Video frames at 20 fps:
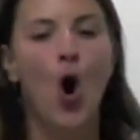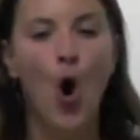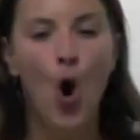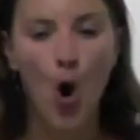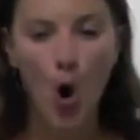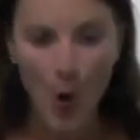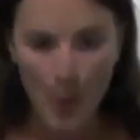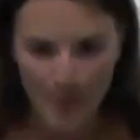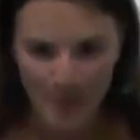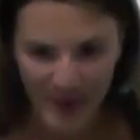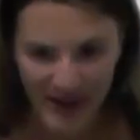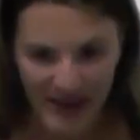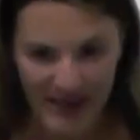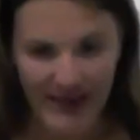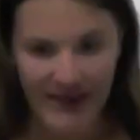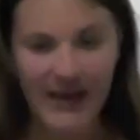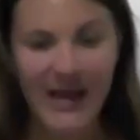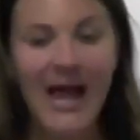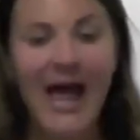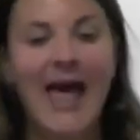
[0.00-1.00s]

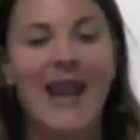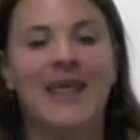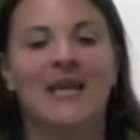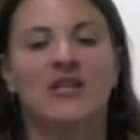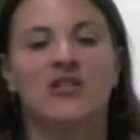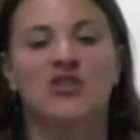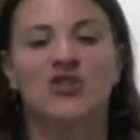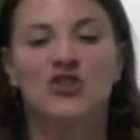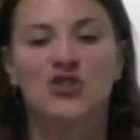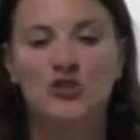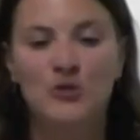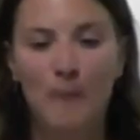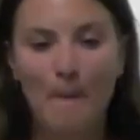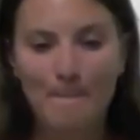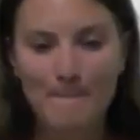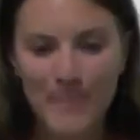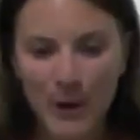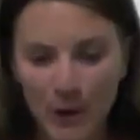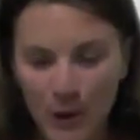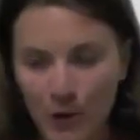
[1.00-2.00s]
open and
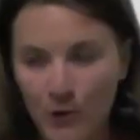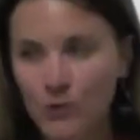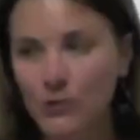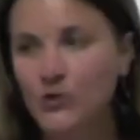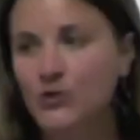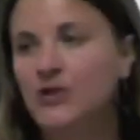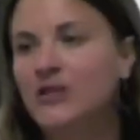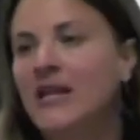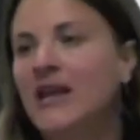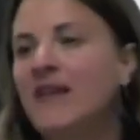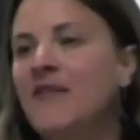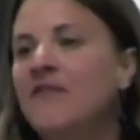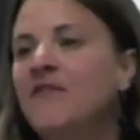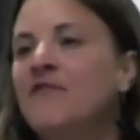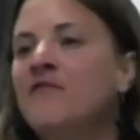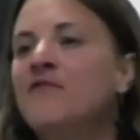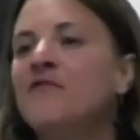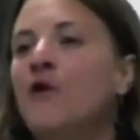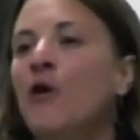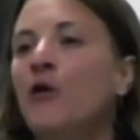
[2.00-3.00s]
exposed and
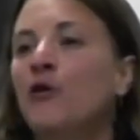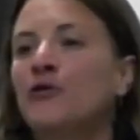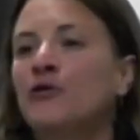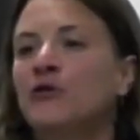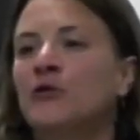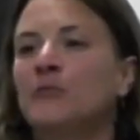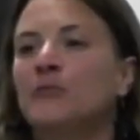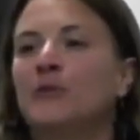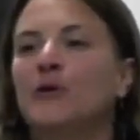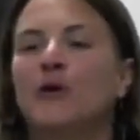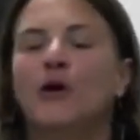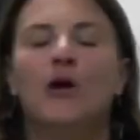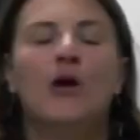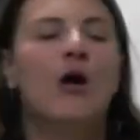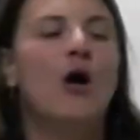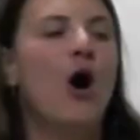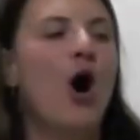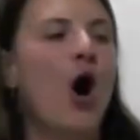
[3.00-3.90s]
vulnerable